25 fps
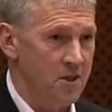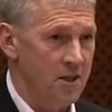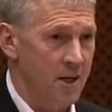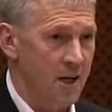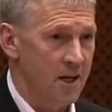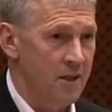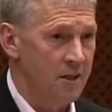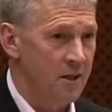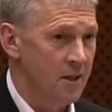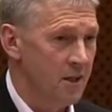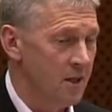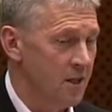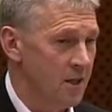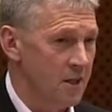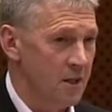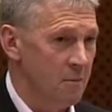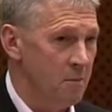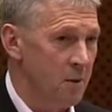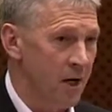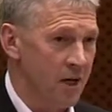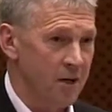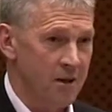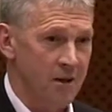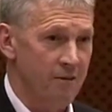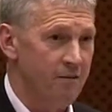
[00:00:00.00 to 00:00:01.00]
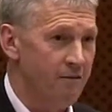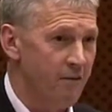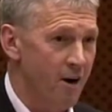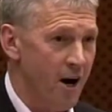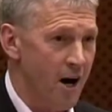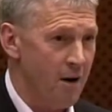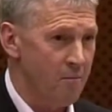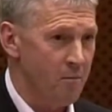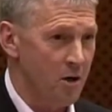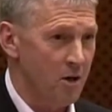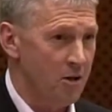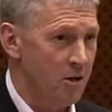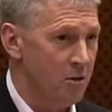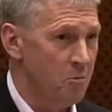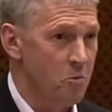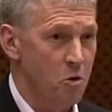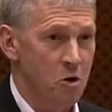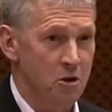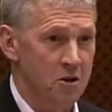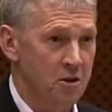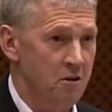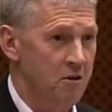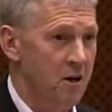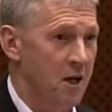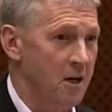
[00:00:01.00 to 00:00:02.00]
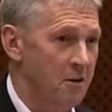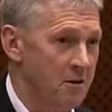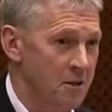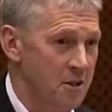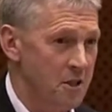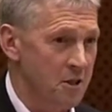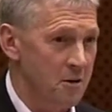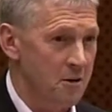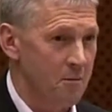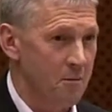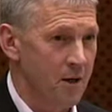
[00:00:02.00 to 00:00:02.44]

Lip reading: then the bigger the farmer, the more direct,